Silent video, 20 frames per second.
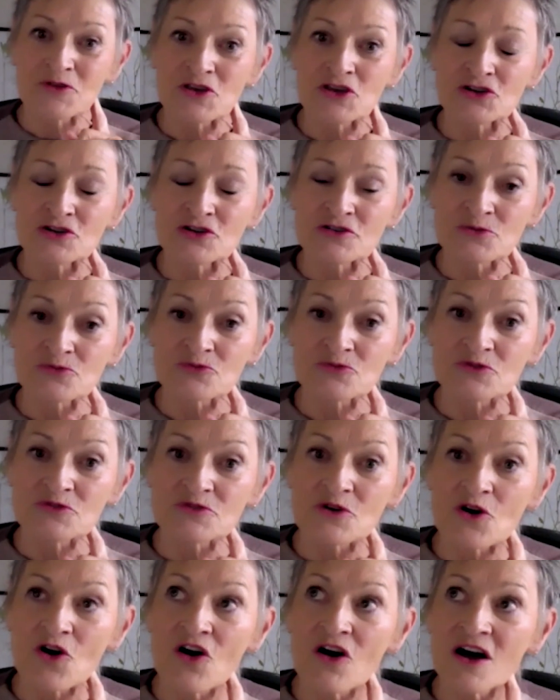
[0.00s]
Your
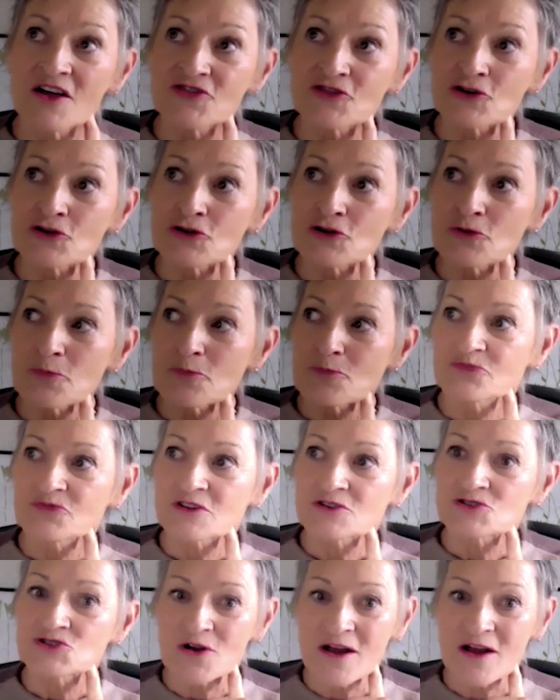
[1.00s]
author,
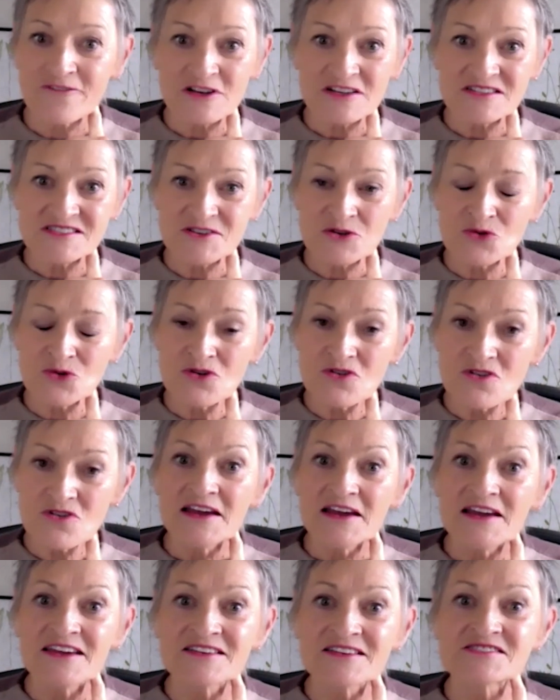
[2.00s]
Traffic School,
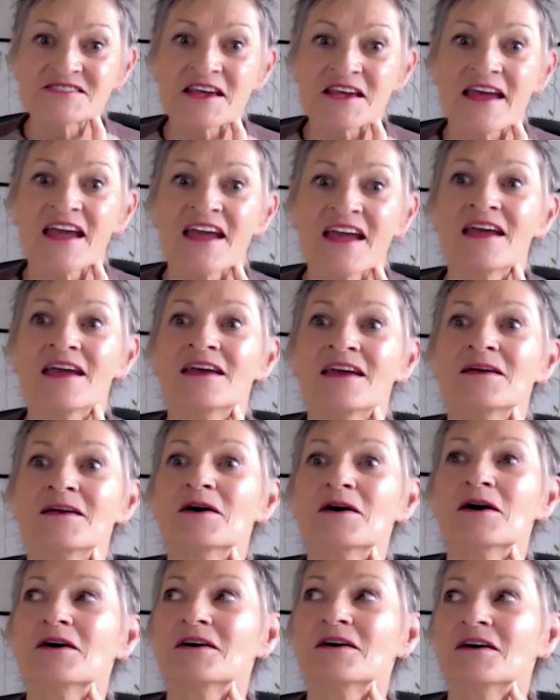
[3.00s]
is a,
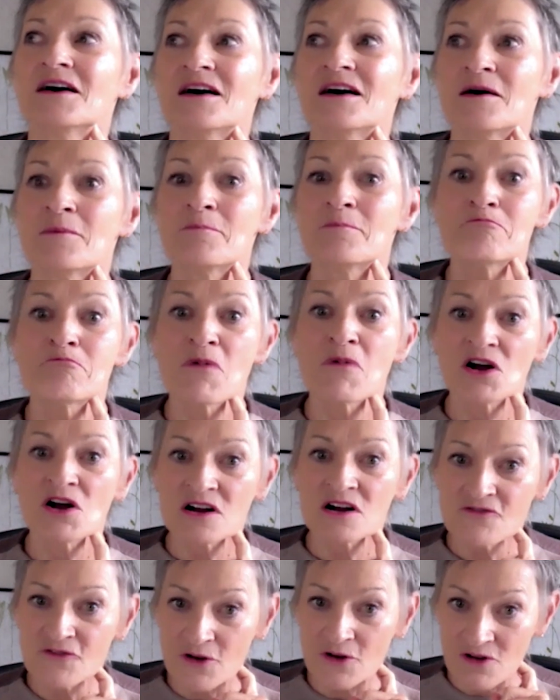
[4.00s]
a
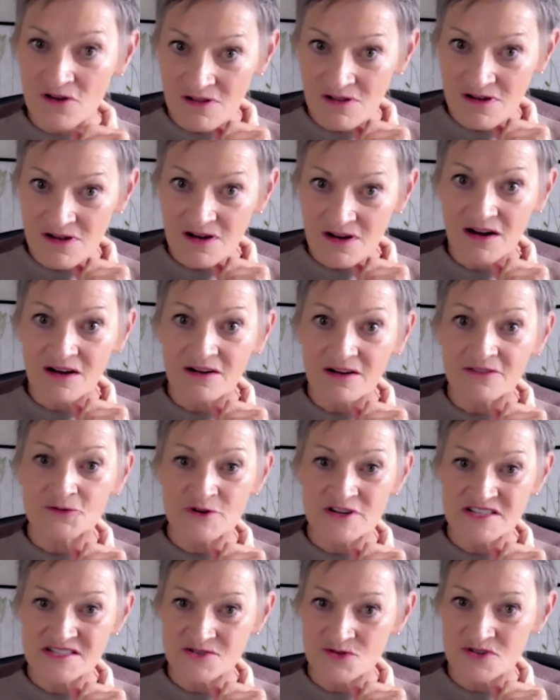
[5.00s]
marvel of
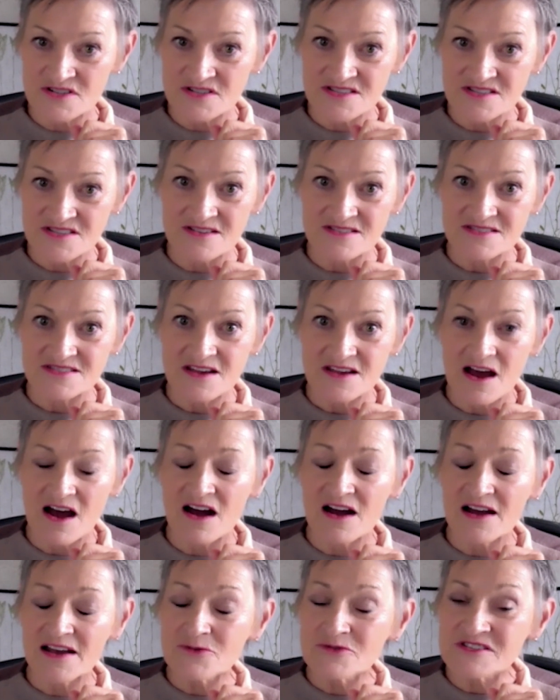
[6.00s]
resources.
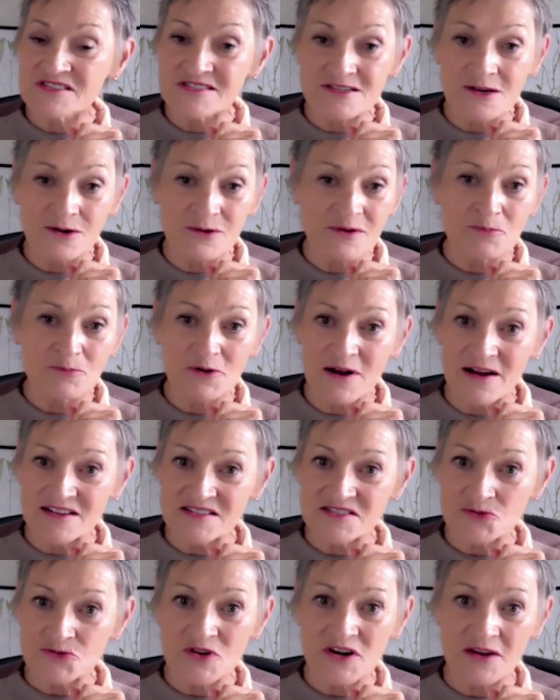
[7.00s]
I was so
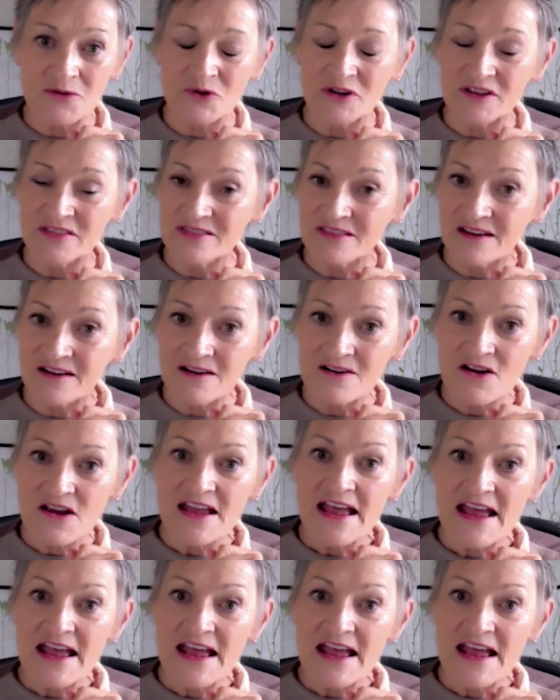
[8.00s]
impressed when I went there.